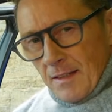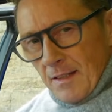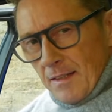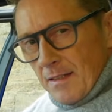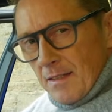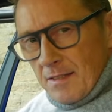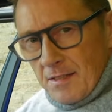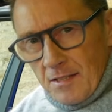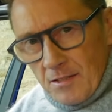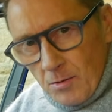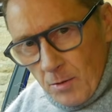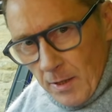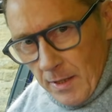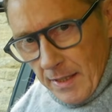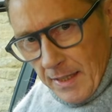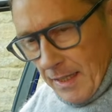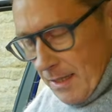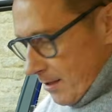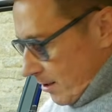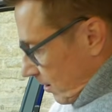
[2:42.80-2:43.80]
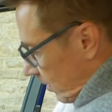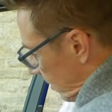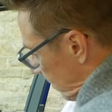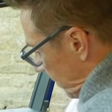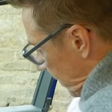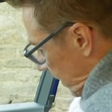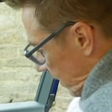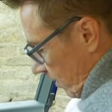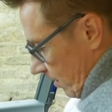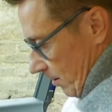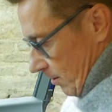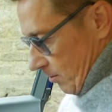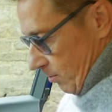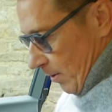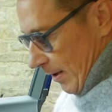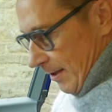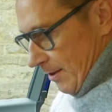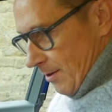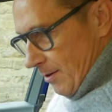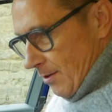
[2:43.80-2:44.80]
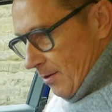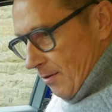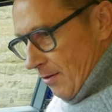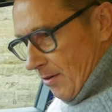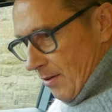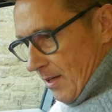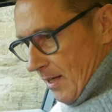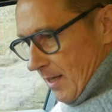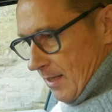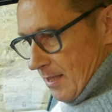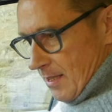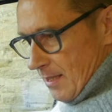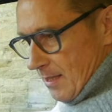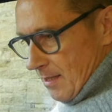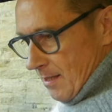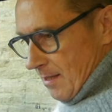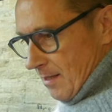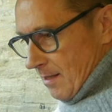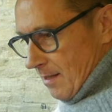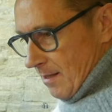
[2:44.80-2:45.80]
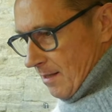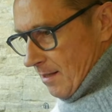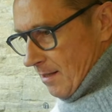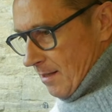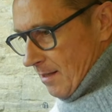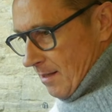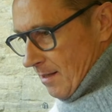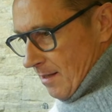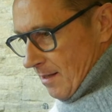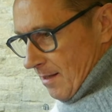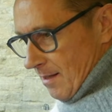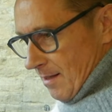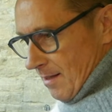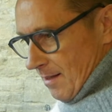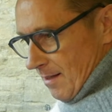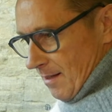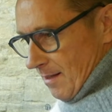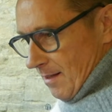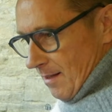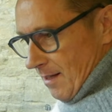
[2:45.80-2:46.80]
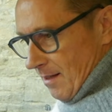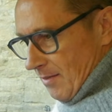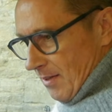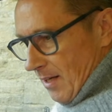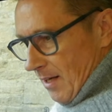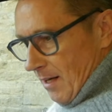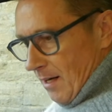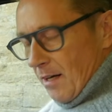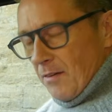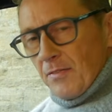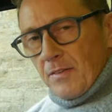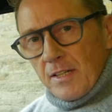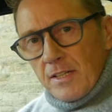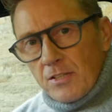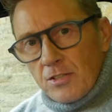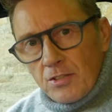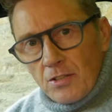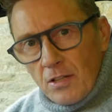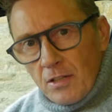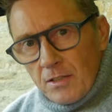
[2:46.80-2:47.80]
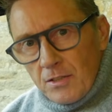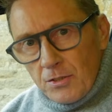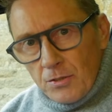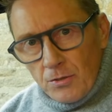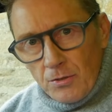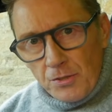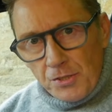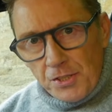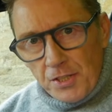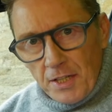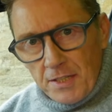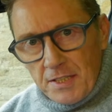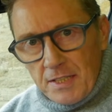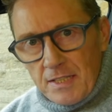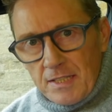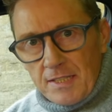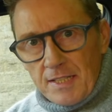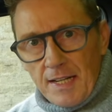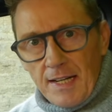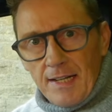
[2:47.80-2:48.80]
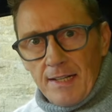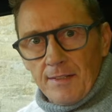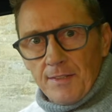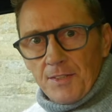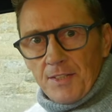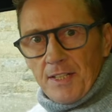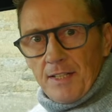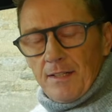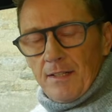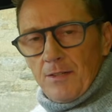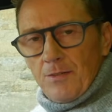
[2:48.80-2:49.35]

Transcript: this is where it gets good, because when you do this, you have a lovely solid door shutting sound, and it